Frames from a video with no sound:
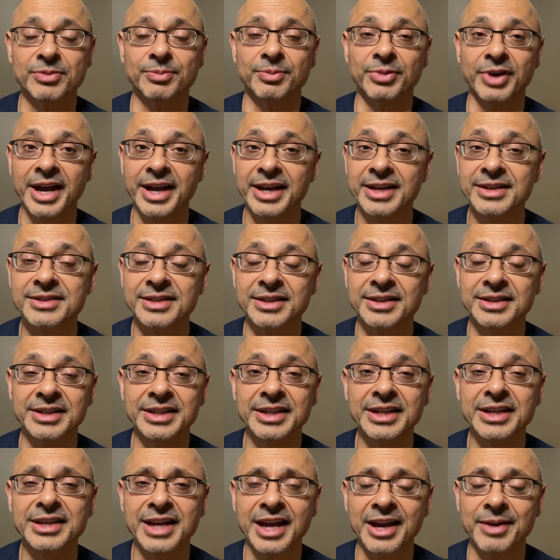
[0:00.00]
Braggs, that he
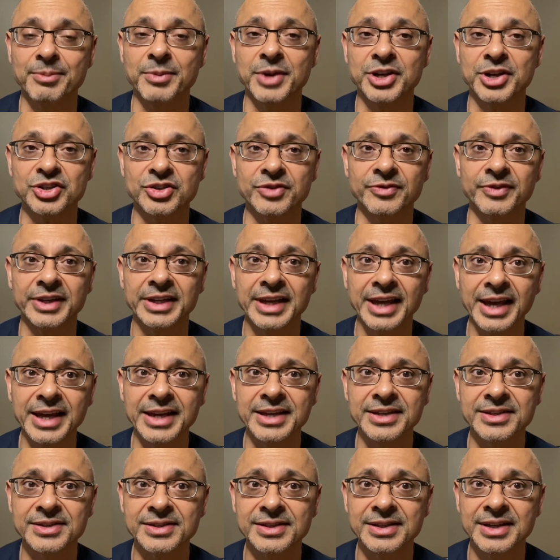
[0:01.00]
didn't have much of a
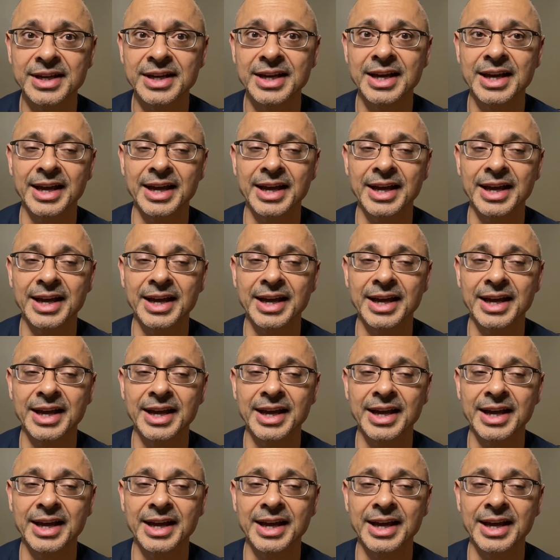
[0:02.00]
case,